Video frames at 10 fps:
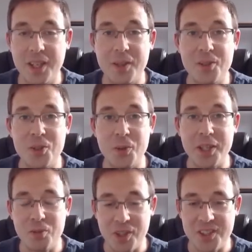Now, I don't do
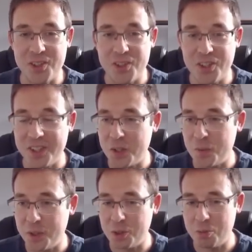any research in this
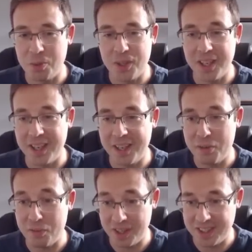field, but
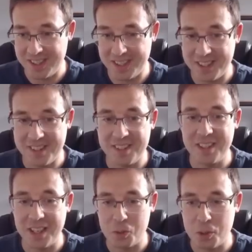if I did,
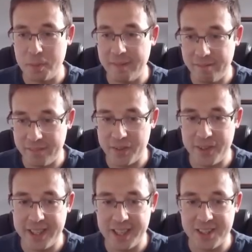I would be
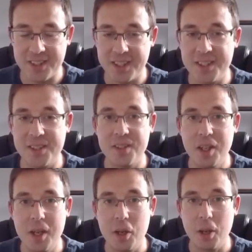very excited
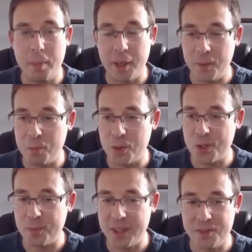about the
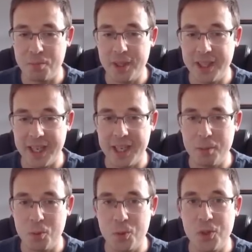prospect of being
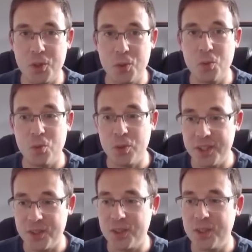able to
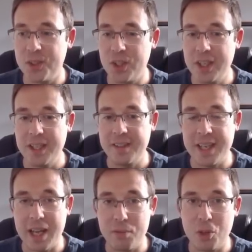research
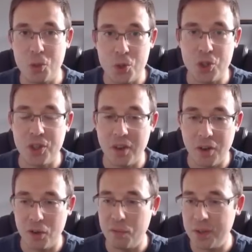the evolution
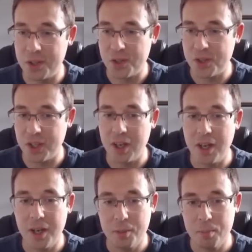of a
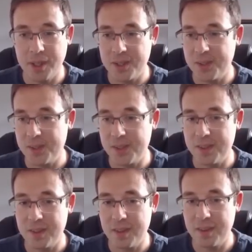star,
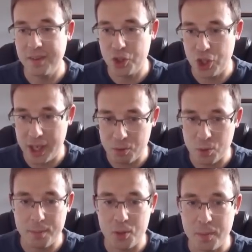because James
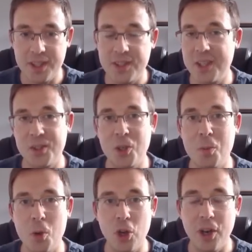Webb Space
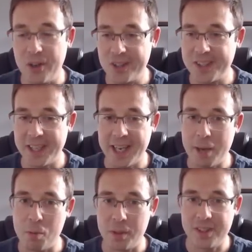Telescope unlocks that
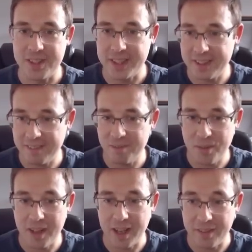capability,
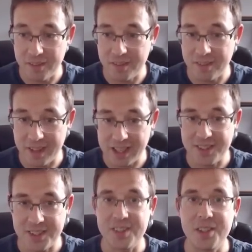and that is